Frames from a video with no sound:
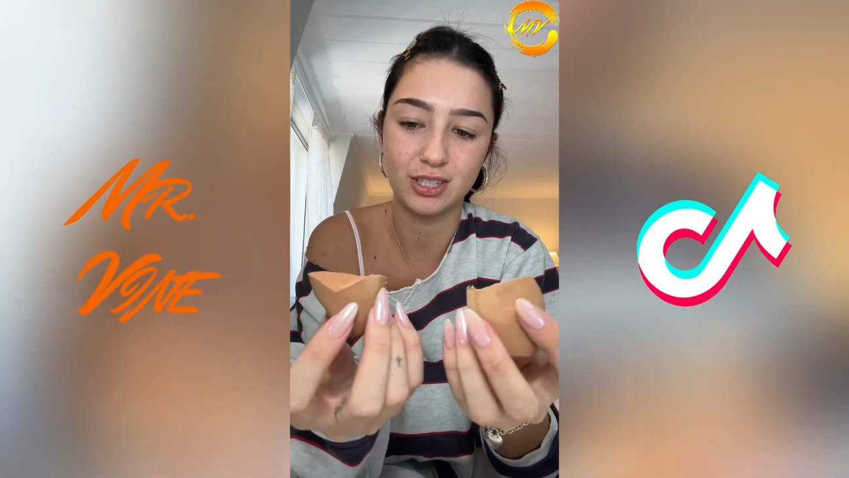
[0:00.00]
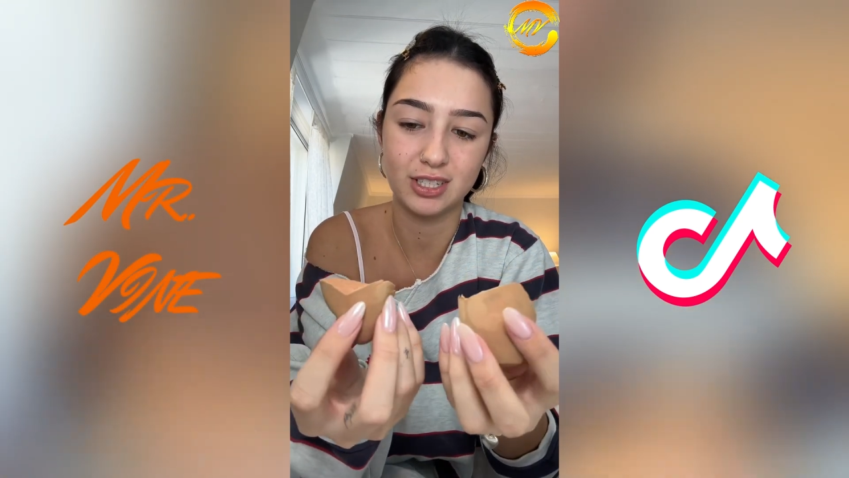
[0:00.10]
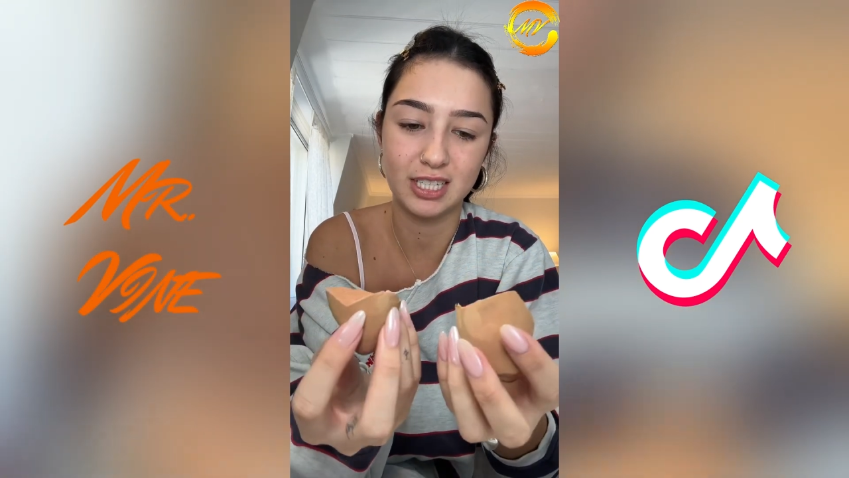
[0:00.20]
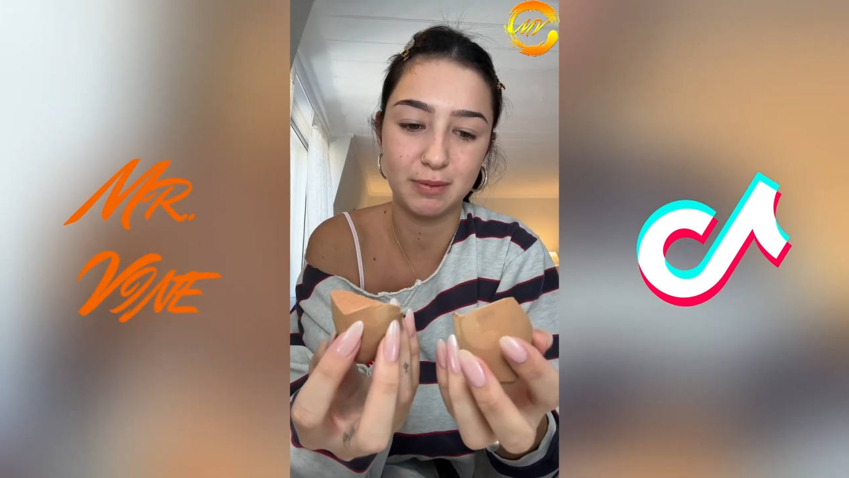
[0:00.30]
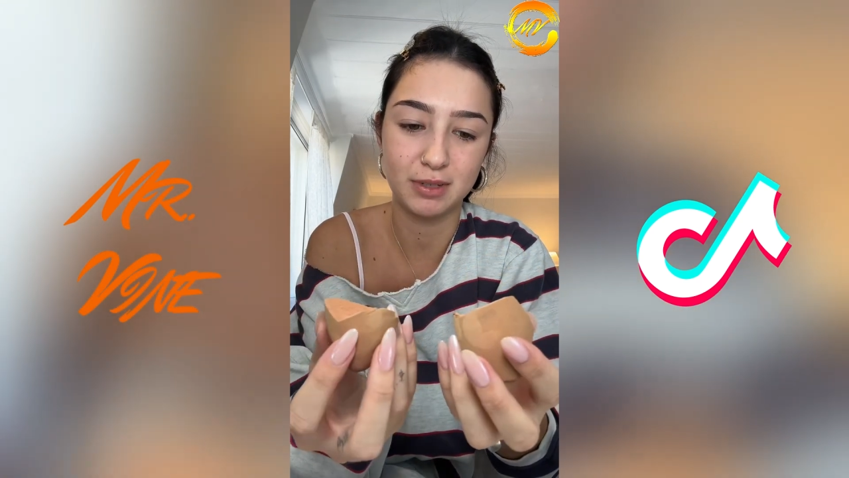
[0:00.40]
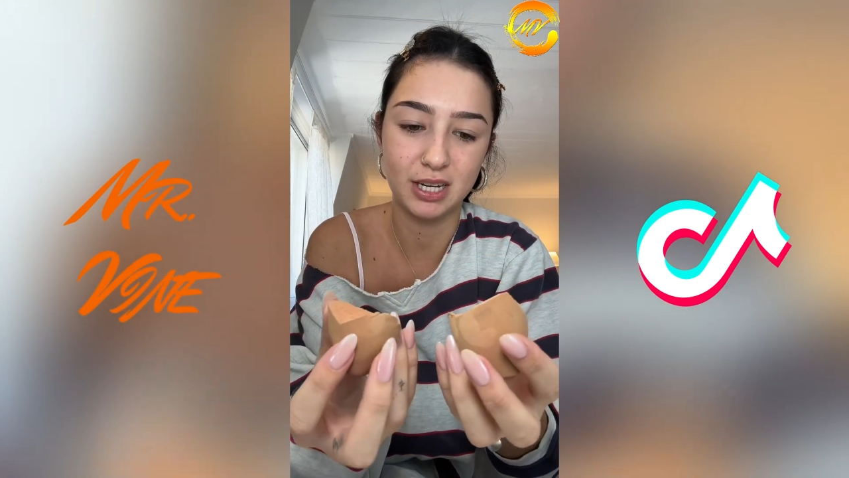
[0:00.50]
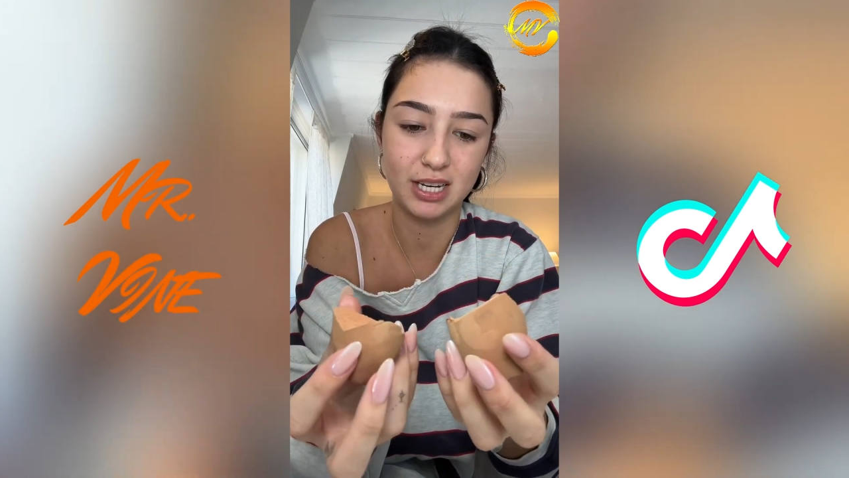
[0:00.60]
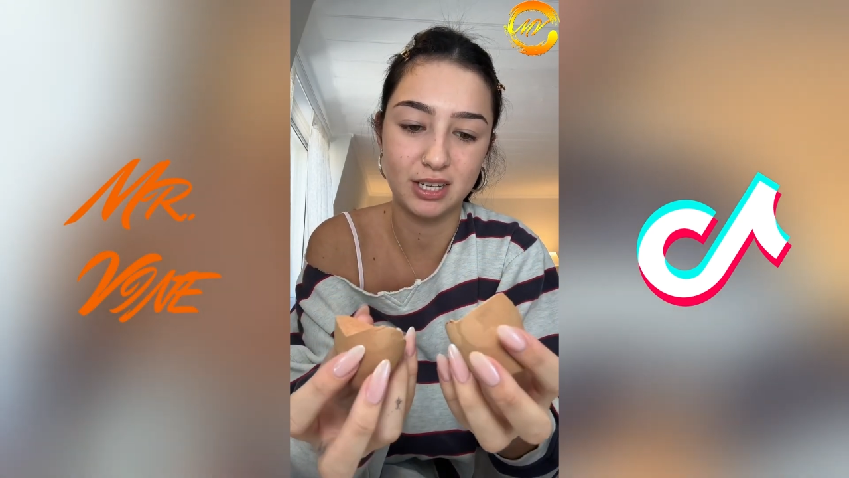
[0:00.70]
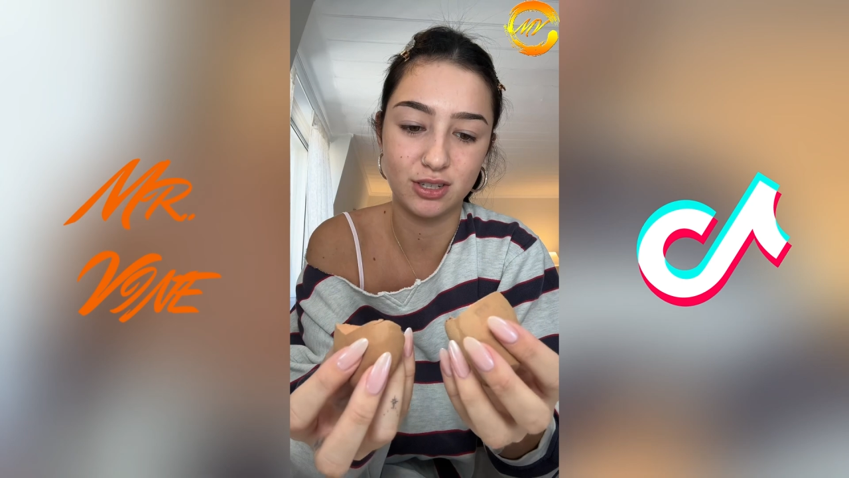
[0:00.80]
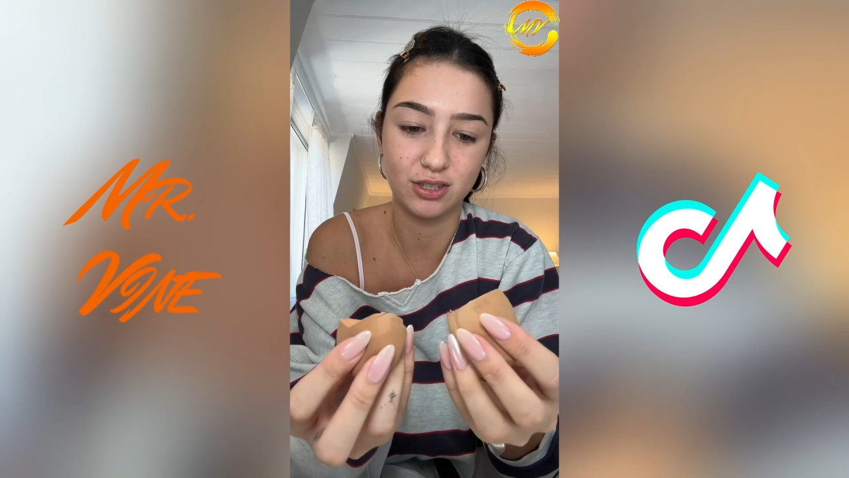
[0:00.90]
seeped
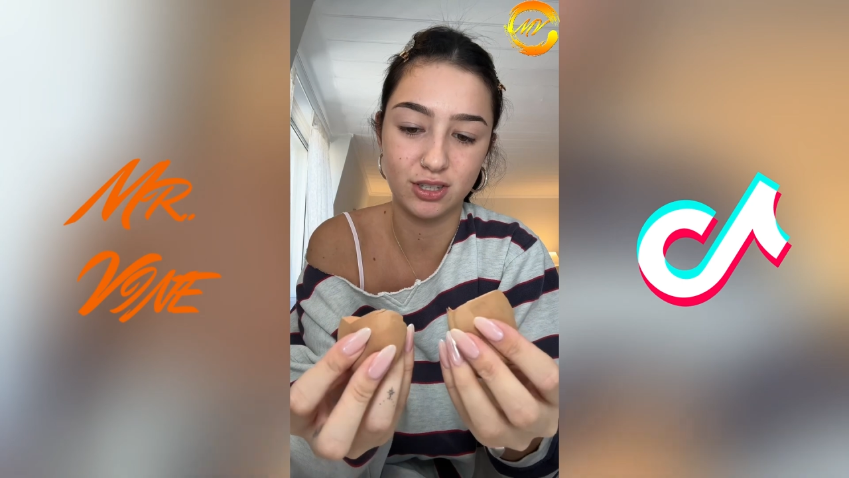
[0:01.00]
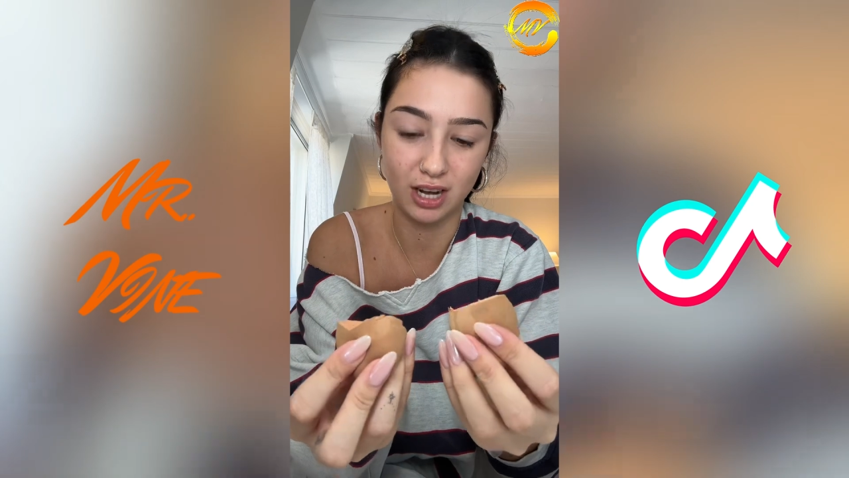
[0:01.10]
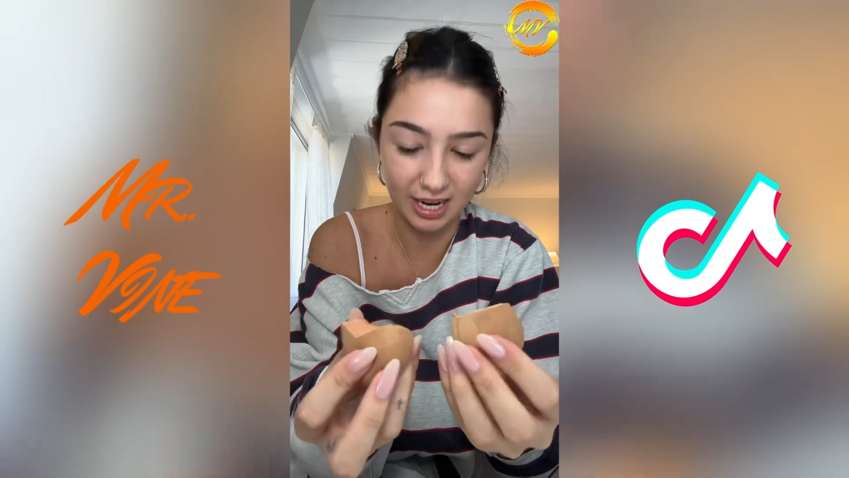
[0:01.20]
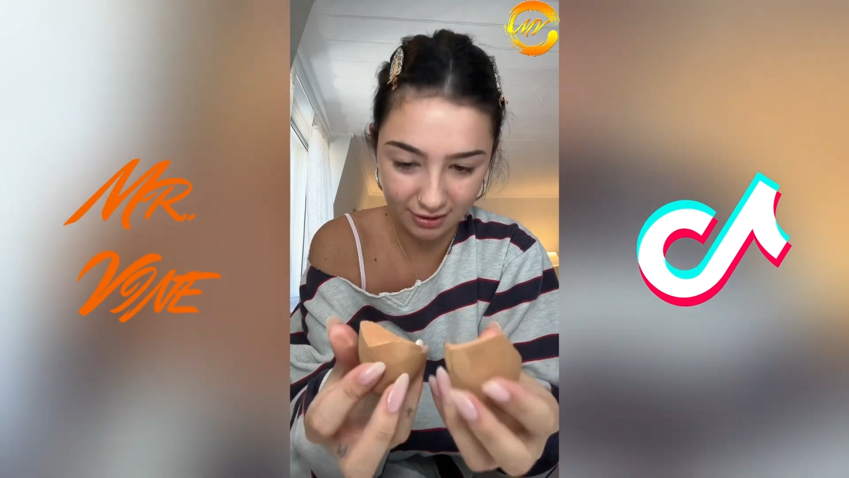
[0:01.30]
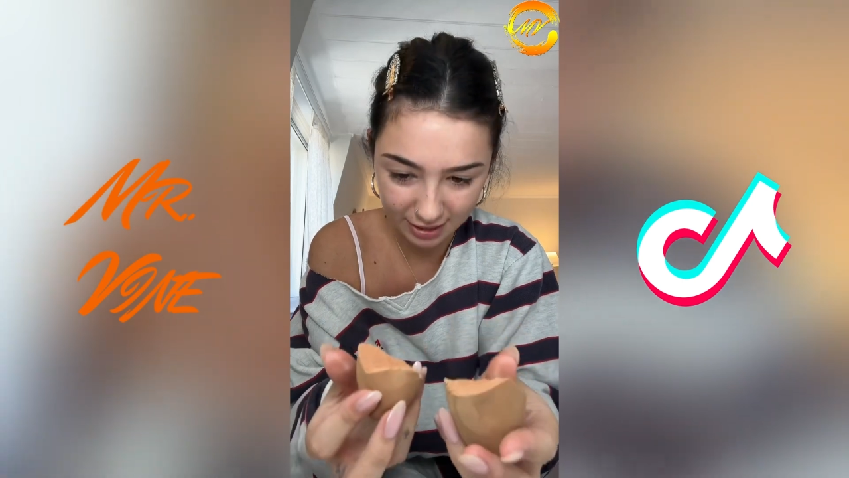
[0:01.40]
inside of